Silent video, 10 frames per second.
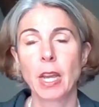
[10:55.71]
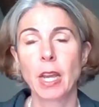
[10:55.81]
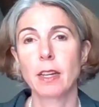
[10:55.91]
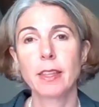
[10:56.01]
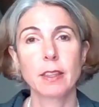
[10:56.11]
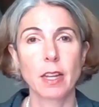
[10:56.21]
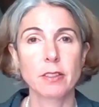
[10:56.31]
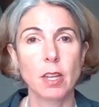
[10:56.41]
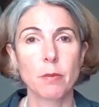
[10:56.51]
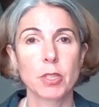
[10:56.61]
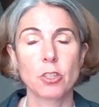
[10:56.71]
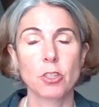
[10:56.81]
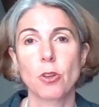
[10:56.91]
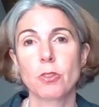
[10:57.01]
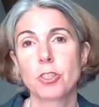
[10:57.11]
And I think that's come as a
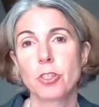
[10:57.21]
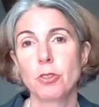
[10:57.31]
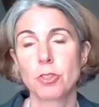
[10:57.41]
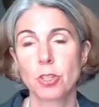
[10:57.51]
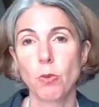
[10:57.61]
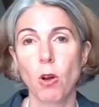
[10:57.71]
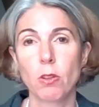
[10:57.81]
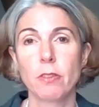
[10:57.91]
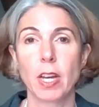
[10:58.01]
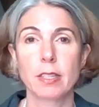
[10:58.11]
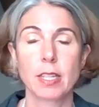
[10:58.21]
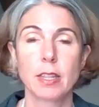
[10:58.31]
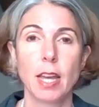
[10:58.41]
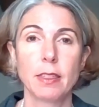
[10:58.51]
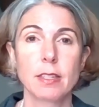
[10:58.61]
shock to all of us.
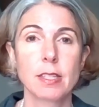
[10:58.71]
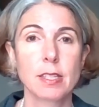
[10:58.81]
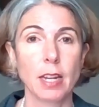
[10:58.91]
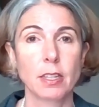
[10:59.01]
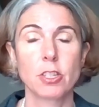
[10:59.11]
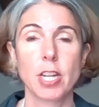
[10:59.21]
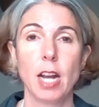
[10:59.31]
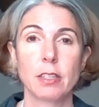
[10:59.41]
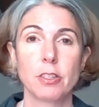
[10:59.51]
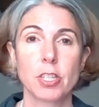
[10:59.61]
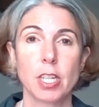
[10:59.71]
And then the second challenge